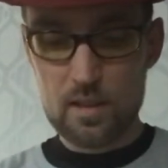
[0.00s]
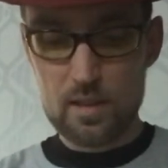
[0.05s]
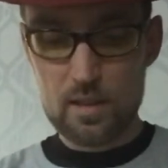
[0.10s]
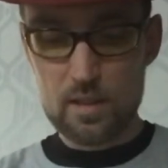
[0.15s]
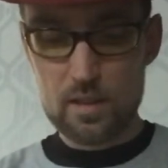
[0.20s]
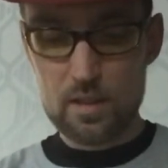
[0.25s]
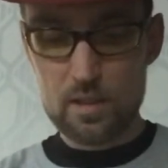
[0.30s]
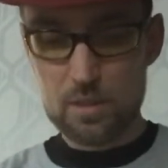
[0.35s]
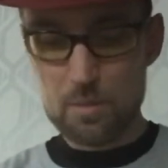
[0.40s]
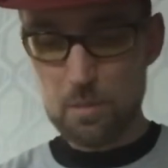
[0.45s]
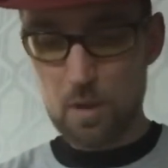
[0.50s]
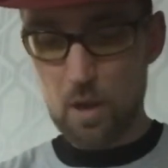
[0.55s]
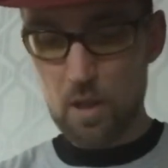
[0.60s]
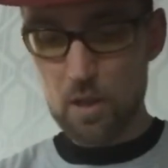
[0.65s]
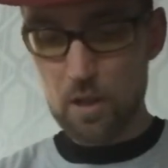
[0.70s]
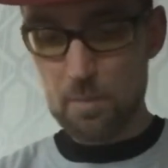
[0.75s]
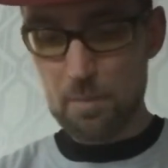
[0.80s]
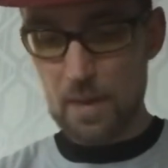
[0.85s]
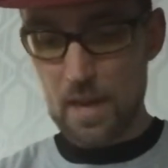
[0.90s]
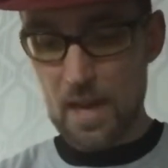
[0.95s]

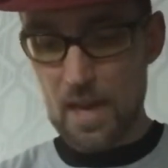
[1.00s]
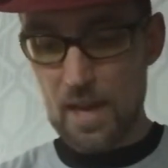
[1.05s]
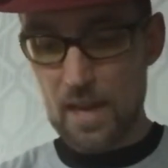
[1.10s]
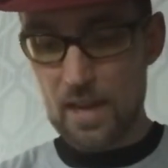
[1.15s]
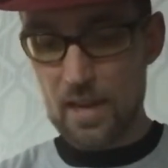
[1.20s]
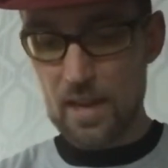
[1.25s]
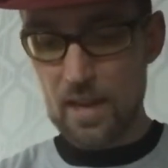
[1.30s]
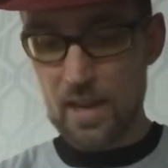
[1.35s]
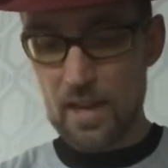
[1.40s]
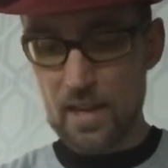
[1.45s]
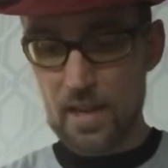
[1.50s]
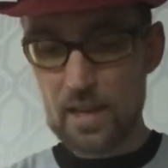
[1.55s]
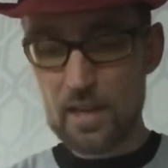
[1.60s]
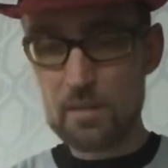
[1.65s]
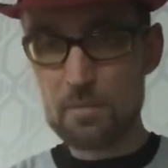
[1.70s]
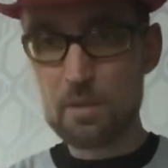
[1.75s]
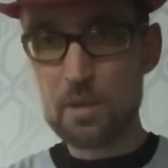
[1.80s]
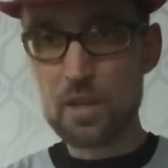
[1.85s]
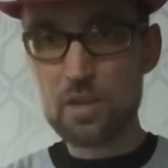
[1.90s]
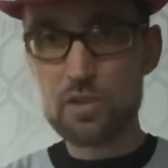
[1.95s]
smaller pad, and
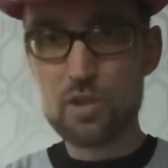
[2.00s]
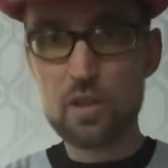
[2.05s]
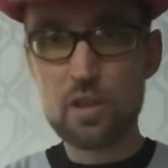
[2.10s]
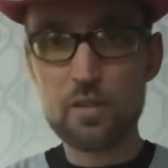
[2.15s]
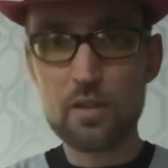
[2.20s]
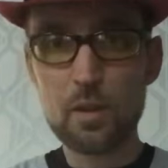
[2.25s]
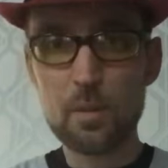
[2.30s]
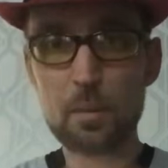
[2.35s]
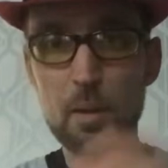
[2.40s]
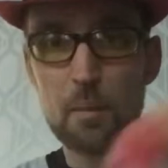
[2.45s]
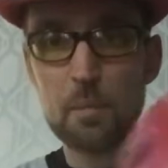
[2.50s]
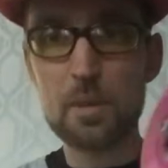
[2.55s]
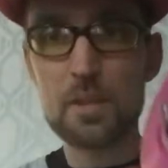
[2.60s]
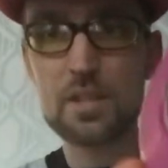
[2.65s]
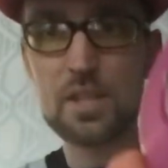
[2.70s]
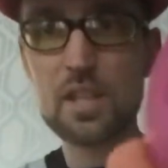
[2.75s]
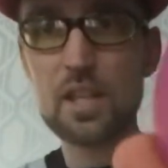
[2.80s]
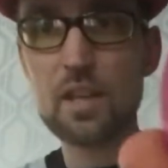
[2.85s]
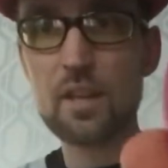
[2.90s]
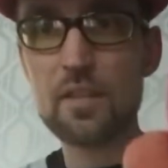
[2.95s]
I'm not sure if you'll be able to
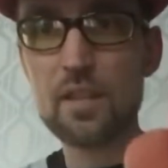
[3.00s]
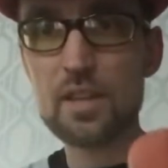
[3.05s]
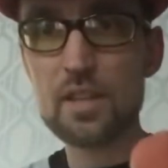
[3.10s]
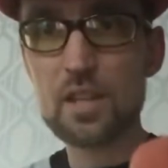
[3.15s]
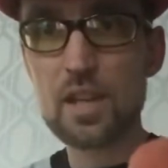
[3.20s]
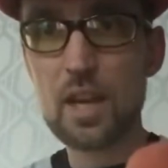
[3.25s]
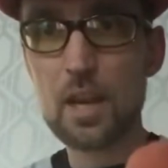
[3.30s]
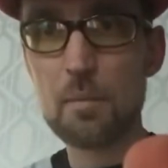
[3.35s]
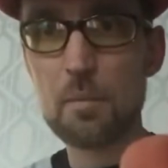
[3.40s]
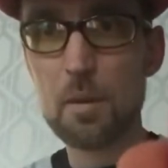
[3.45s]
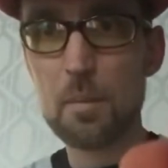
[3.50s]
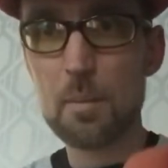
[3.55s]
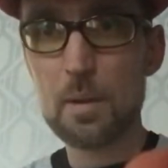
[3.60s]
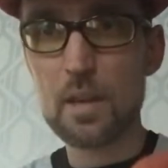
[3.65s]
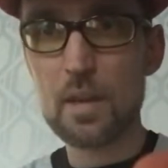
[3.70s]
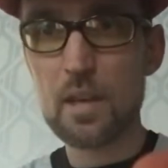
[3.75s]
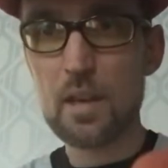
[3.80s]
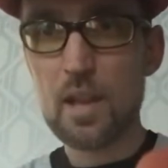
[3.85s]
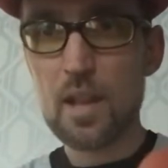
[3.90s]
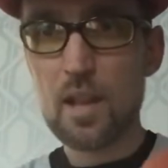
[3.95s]
see on this camera,
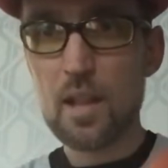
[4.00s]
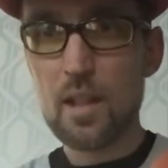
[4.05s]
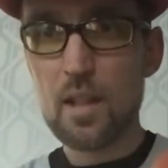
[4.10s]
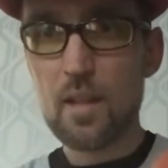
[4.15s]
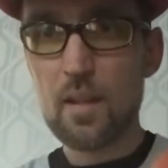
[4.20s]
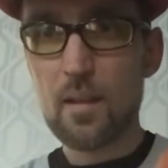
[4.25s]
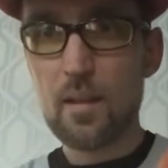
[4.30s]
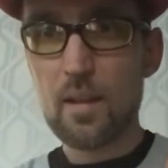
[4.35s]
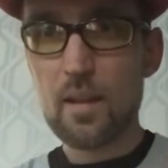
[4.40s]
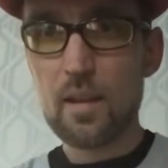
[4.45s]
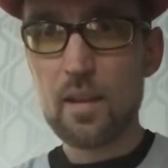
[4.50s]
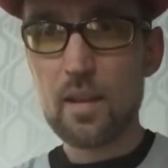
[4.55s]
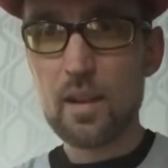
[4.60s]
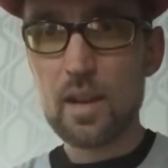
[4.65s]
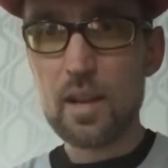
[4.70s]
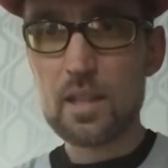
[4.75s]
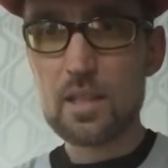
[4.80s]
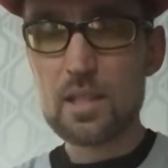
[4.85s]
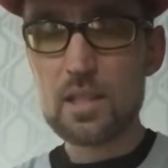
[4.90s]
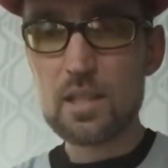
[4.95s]
but
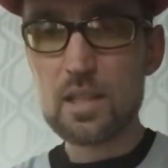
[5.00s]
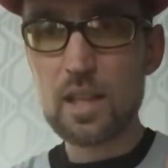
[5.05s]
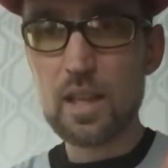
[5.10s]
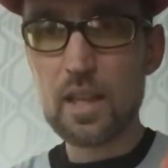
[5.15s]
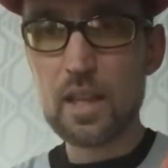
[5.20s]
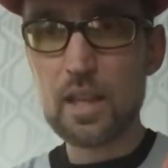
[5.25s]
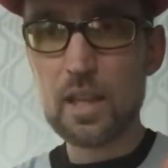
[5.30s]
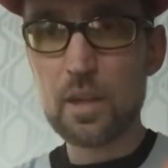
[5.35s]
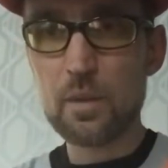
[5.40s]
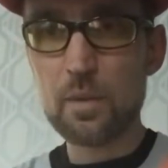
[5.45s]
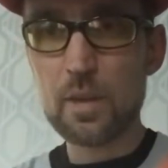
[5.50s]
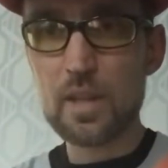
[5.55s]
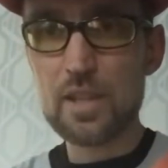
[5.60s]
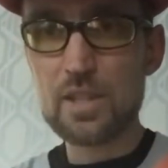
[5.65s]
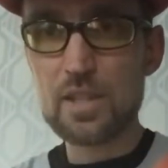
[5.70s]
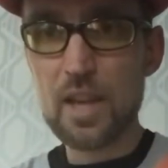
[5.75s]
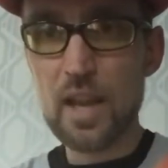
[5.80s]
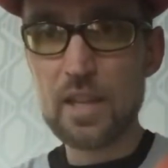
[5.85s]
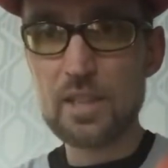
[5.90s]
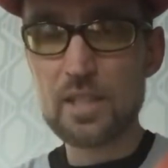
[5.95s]
it's slightly
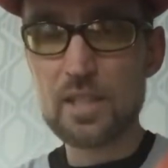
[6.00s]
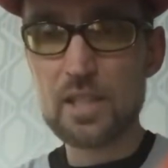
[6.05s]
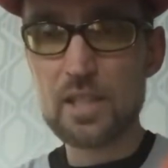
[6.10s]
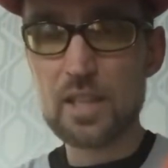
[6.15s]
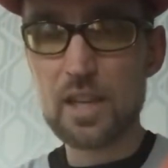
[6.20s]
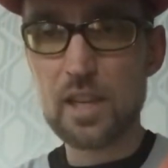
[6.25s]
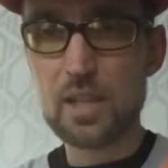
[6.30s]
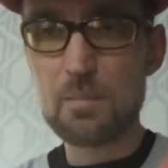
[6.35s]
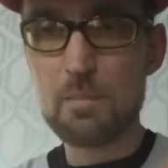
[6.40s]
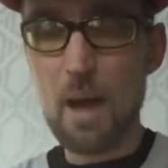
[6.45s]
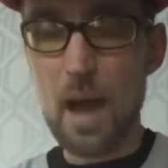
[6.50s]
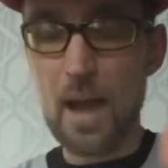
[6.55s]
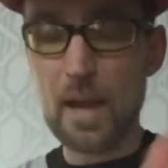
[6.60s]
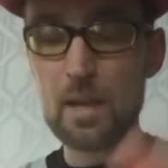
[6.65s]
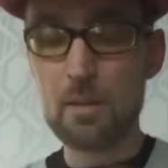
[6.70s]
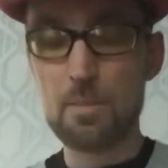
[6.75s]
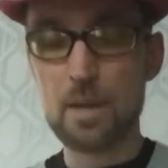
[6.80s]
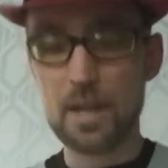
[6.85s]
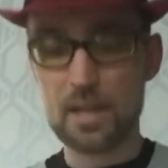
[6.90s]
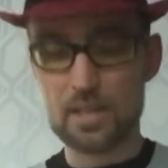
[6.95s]
recessed, sticks back
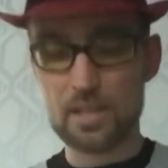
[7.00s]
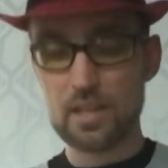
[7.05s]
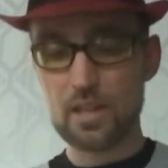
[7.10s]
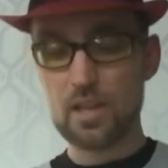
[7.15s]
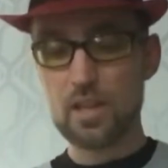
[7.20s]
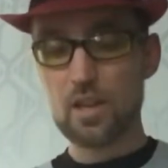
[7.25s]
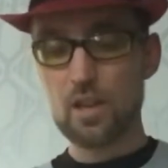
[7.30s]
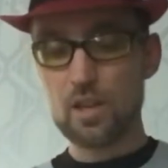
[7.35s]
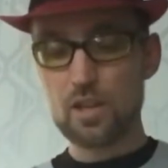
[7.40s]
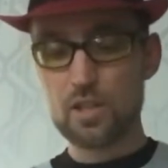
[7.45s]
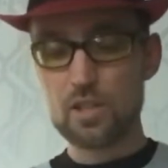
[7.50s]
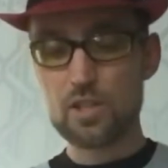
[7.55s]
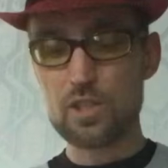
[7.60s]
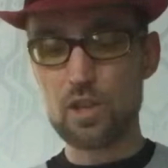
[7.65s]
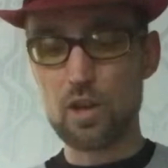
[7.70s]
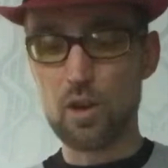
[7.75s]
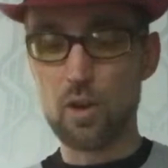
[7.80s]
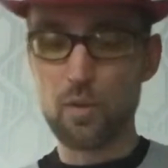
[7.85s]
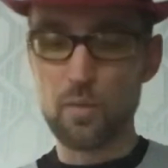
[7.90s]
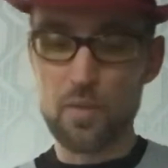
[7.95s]
a bit,
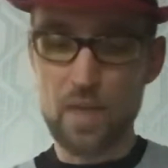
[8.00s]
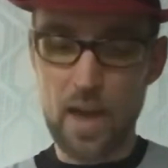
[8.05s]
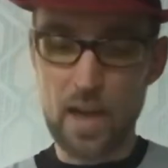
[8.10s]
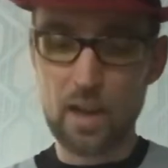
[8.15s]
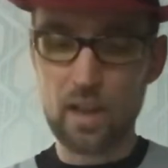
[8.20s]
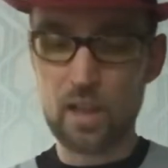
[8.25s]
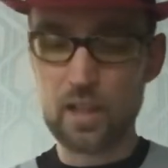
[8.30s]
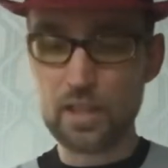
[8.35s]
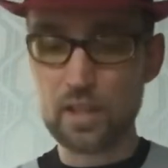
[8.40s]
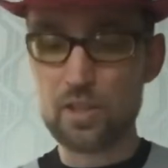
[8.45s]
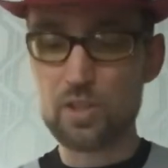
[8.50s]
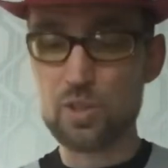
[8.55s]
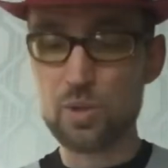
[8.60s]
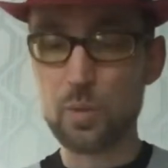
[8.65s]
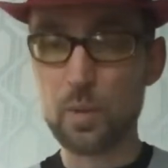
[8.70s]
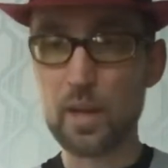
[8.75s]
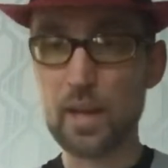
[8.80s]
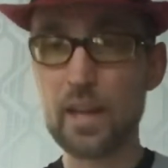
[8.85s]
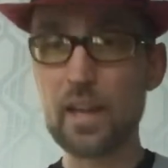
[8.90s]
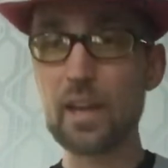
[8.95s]
so that'll let you
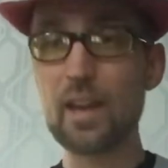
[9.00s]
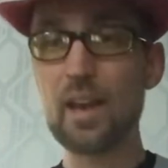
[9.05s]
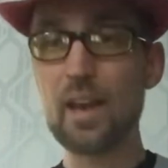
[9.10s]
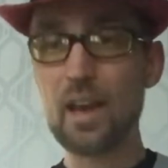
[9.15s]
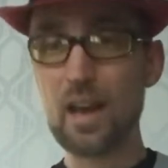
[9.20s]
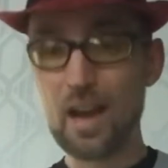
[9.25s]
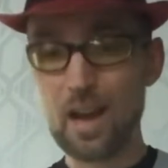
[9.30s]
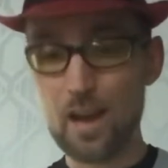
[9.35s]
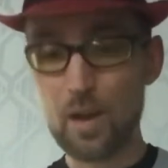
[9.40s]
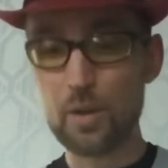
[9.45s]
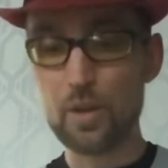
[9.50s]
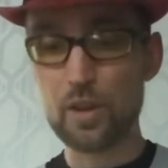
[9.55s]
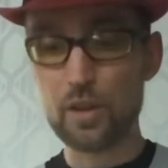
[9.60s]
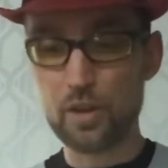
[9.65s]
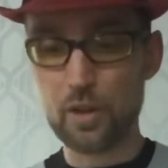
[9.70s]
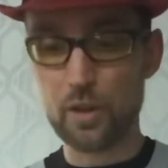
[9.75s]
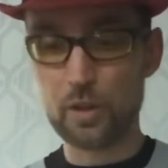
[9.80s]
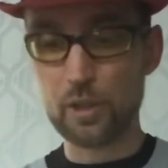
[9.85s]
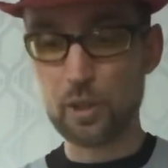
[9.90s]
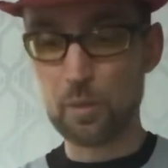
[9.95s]
tweak how your
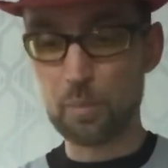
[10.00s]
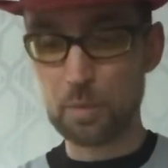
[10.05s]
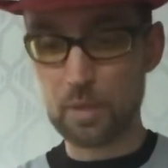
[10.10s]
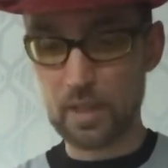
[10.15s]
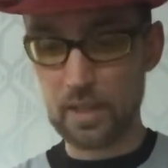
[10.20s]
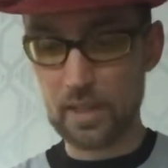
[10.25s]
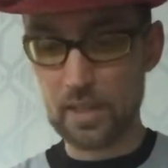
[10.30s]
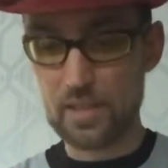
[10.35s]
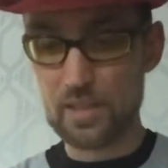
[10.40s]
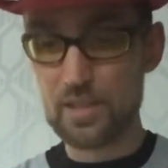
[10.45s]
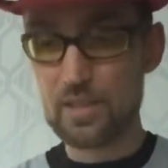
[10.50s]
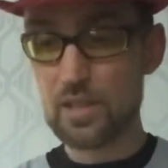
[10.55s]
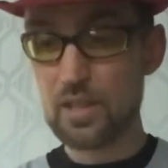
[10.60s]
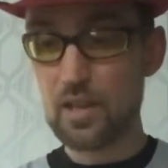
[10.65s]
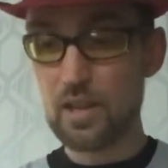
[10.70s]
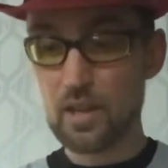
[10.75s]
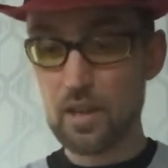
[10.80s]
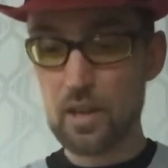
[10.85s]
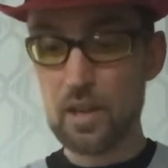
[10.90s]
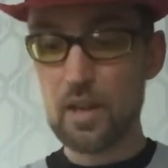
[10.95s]
yo-yo plays
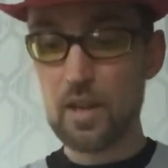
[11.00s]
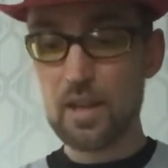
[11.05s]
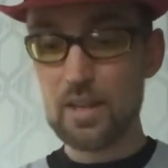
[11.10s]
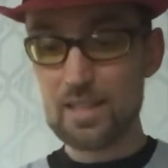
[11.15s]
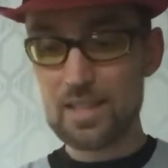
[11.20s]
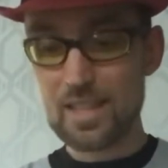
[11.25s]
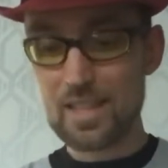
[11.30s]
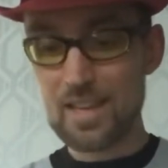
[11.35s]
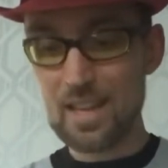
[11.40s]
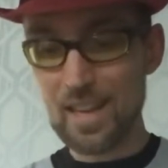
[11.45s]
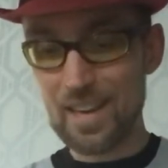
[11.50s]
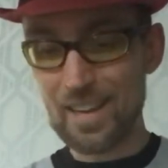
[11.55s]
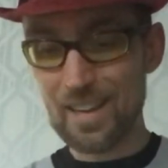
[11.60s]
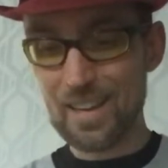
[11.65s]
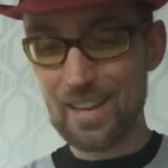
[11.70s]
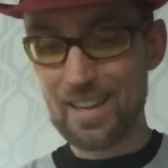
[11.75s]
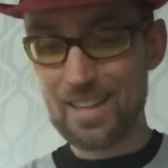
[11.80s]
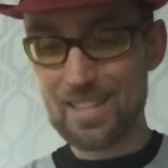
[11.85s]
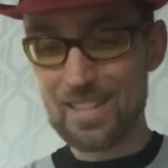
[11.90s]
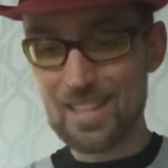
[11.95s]
to get
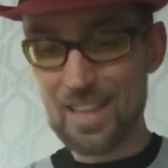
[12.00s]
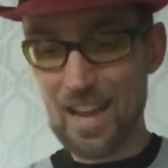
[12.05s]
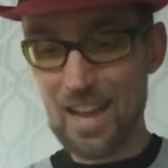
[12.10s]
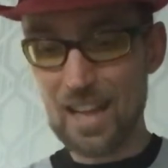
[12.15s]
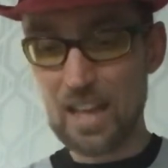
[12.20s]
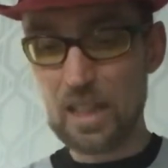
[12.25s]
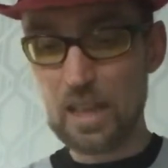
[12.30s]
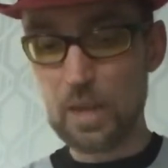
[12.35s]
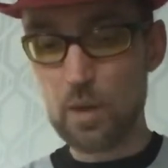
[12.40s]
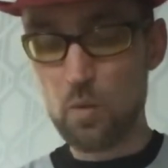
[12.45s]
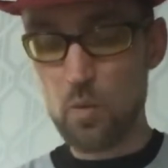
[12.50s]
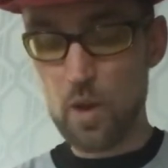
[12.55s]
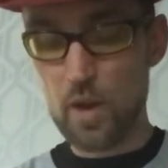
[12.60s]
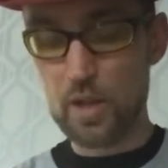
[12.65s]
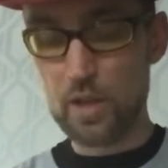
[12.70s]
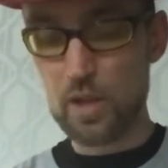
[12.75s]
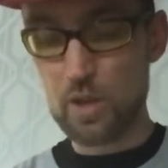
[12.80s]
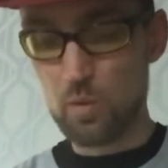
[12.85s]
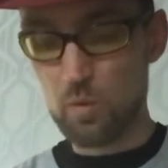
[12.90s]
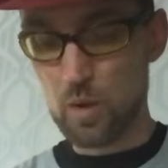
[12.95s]
it exactly where
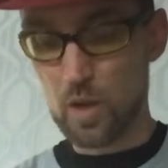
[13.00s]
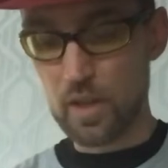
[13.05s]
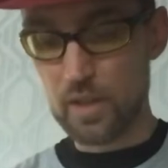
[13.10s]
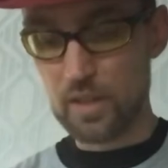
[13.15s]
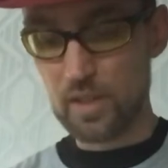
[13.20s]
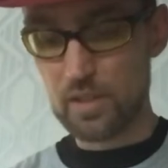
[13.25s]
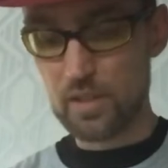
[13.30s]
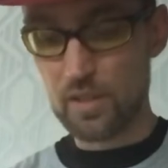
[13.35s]
you want it.